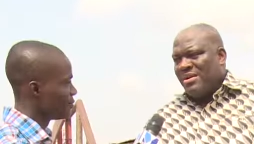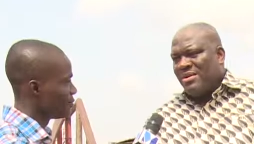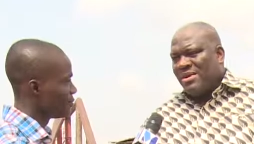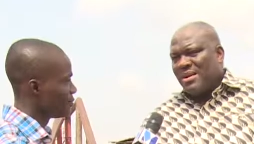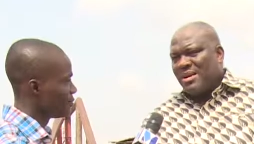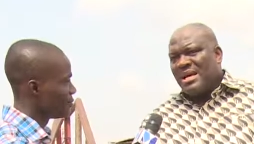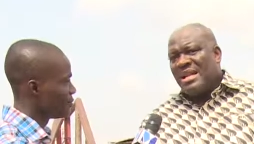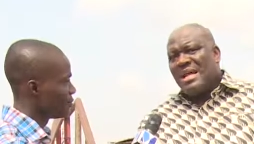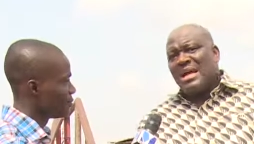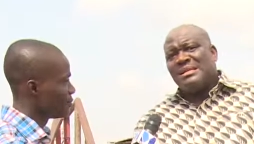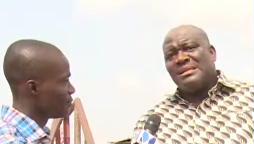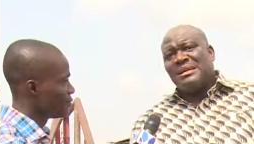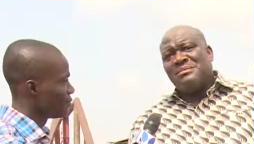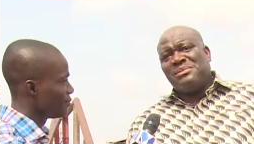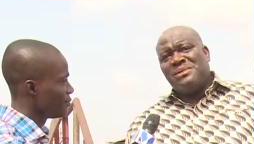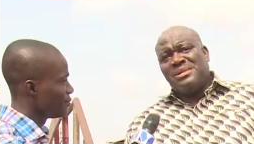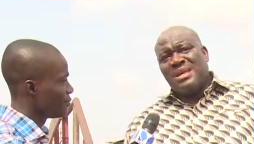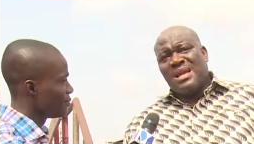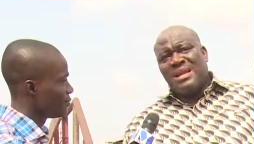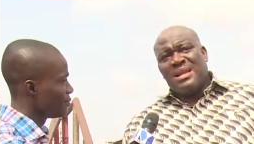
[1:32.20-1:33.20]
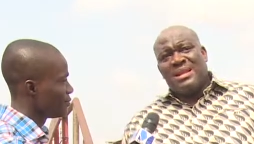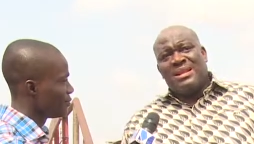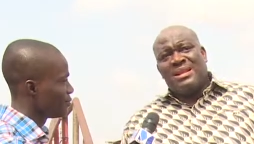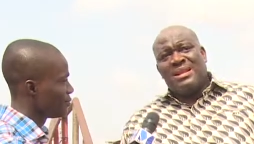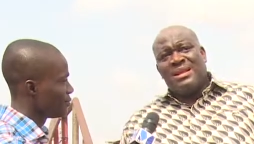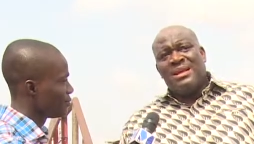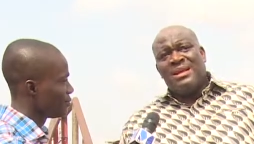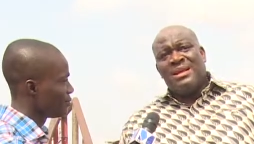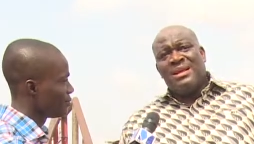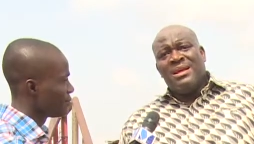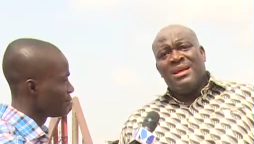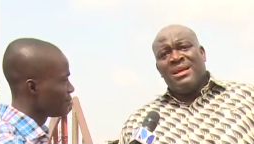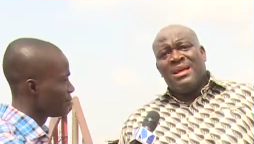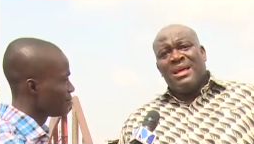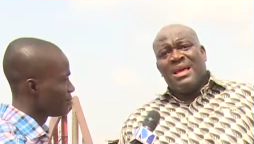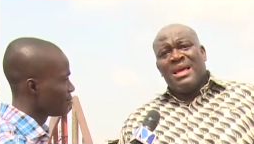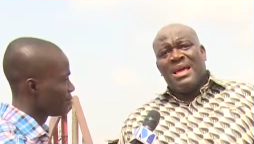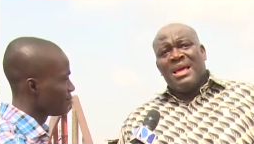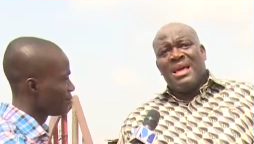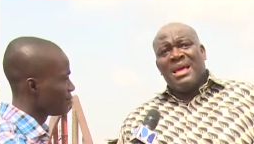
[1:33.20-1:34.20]
Speaker 1: on it. And as I'm saying,
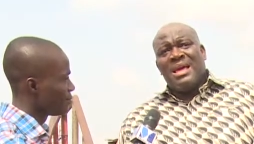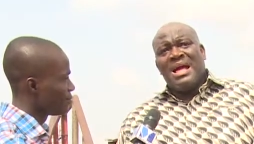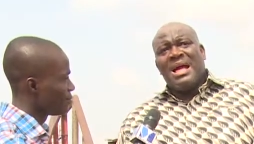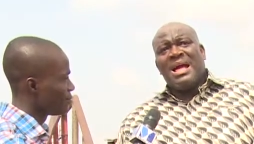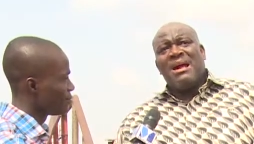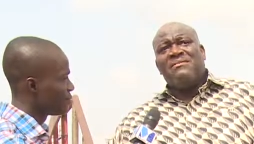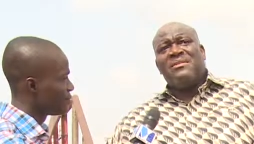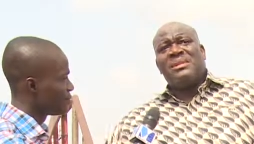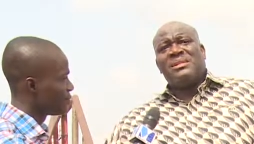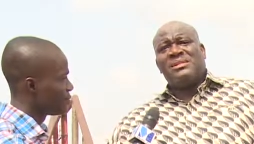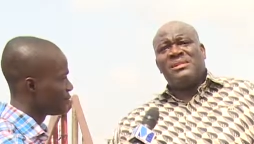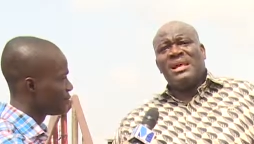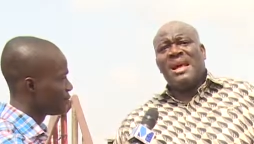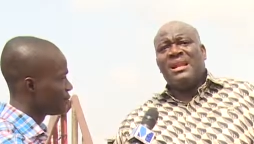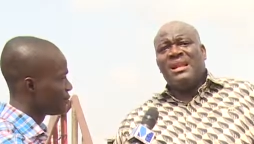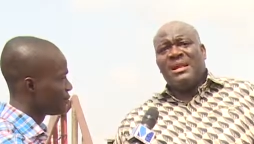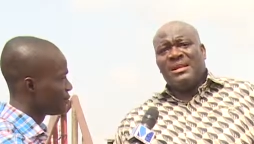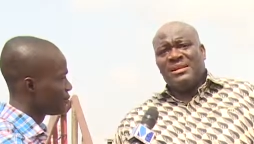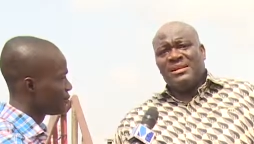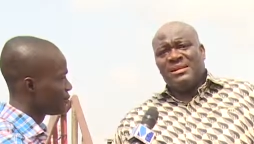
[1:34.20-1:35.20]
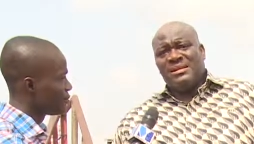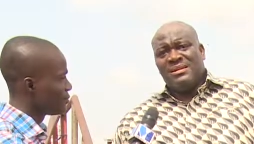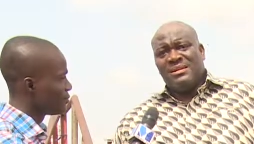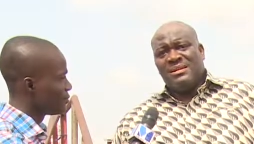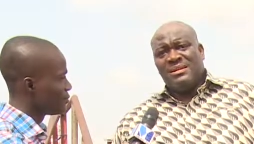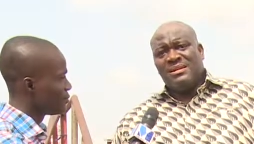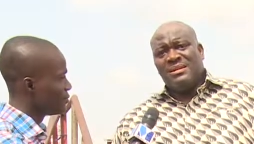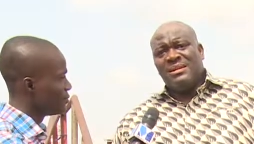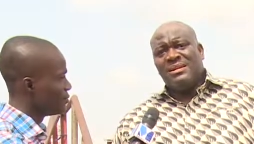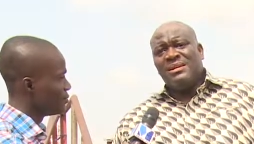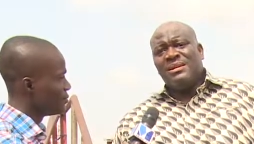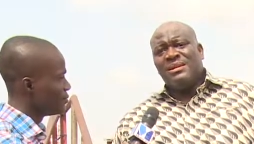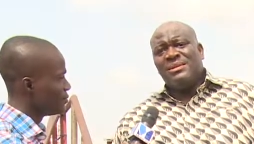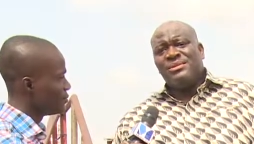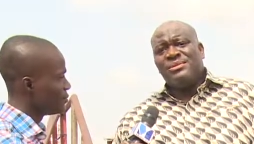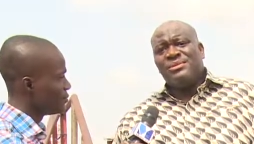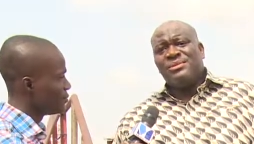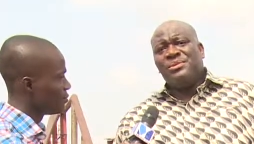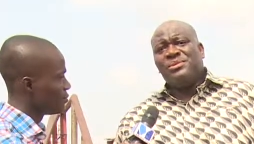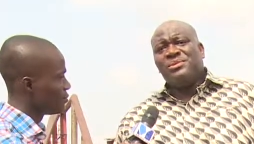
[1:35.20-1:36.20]
uh, I have decided
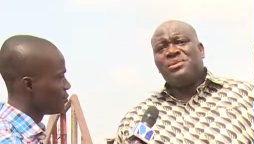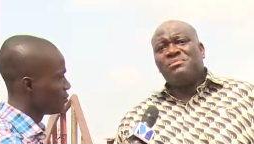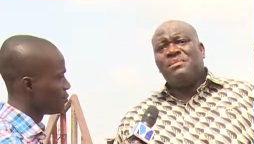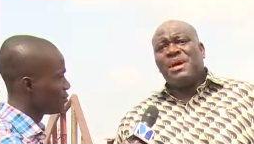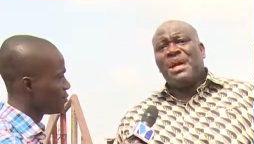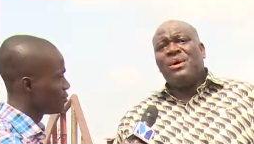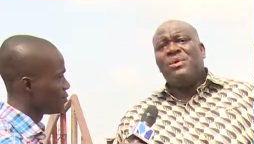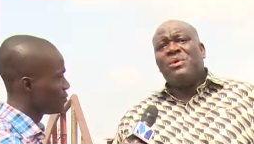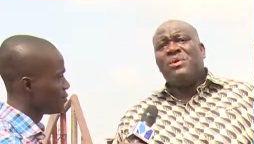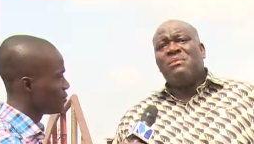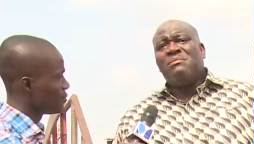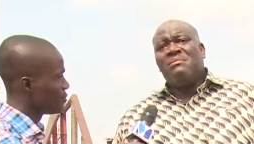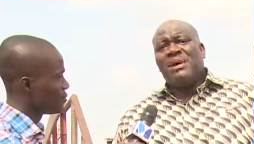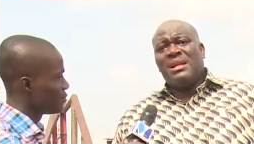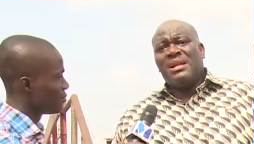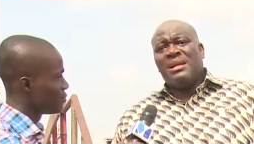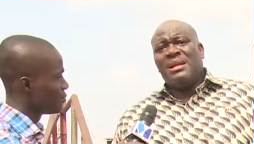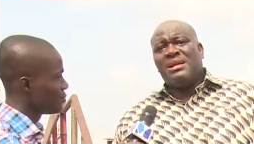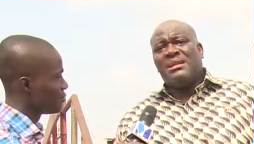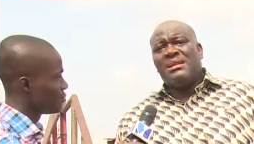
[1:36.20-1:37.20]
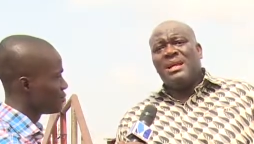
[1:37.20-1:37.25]
to use my own money in